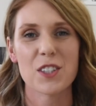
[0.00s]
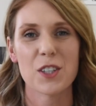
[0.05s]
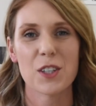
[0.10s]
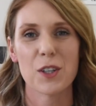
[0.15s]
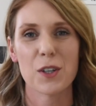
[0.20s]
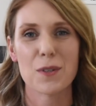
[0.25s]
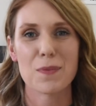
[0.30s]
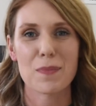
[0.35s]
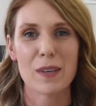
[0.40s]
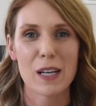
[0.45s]

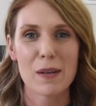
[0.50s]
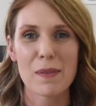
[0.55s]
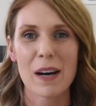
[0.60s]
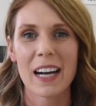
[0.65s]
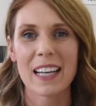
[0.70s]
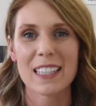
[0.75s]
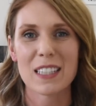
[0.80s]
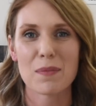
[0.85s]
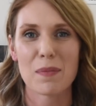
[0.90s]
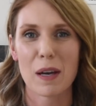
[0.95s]
to
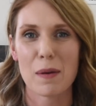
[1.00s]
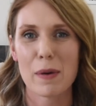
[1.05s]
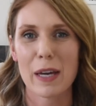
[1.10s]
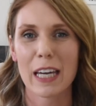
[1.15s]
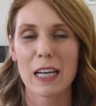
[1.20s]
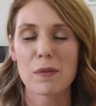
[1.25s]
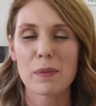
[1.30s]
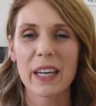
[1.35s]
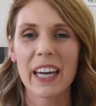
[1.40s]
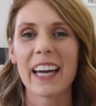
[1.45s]
minimize my
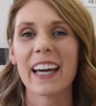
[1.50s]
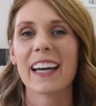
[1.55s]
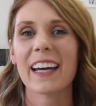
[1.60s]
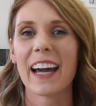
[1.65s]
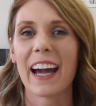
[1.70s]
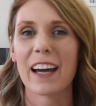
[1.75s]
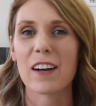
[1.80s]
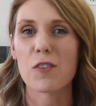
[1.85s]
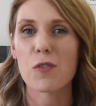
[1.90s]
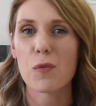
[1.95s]
makeup kit
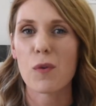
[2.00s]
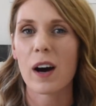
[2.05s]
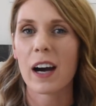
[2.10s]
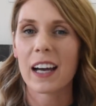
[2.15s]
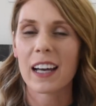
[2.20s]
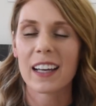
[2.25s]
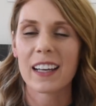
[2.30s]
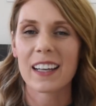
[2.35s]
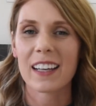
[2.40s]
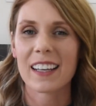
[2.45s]
and
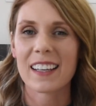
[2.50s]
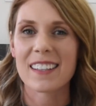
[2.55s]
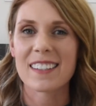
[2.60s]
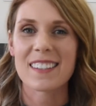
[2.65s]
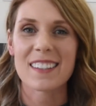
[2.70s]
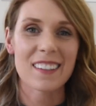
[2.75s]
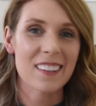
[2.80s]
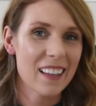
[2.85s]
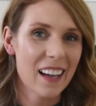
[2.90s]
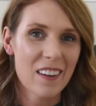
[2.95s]
what
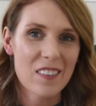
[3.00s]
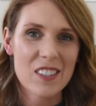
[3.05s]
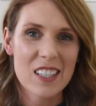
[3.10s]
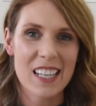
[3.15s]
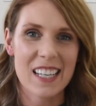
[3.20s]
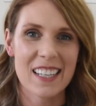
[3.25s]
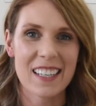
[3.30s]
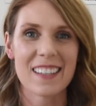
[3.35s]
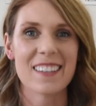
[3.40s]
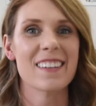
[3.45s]
is left
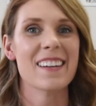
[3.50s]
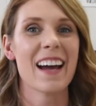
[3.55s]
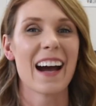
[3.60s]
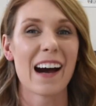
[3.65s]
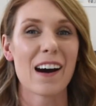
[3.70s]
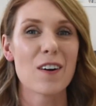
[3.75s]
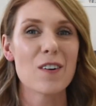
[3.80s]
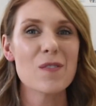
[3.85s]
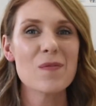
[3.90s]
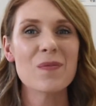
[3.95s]
in it
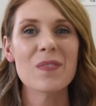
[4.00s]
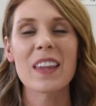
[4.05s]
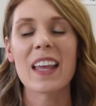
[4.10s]
now.